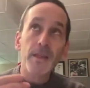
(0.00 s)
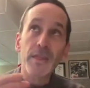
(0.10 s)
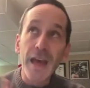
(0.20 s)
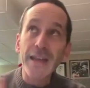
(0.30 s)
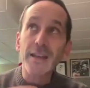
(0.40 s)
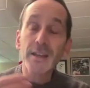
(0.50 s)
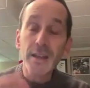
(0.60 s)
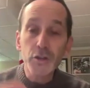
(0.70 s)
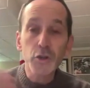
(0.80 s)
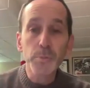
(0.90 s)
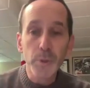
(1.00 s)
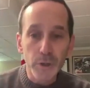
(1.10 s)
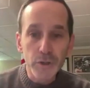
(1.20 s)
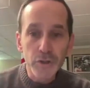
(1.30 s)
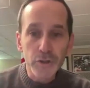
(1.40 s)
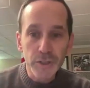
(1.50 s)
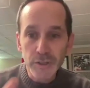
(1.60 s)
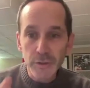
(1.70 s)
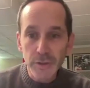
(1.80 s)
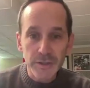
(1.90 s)
That initial push
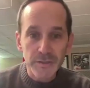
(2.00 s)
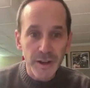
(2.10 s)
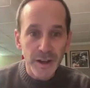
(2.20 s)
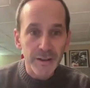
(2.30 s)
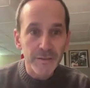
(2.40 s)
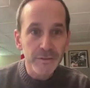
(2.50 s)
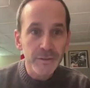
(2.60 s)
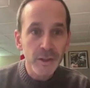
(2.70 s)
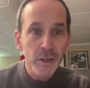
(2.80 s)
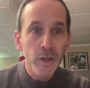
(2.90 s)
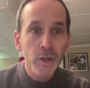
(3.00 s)
in 2005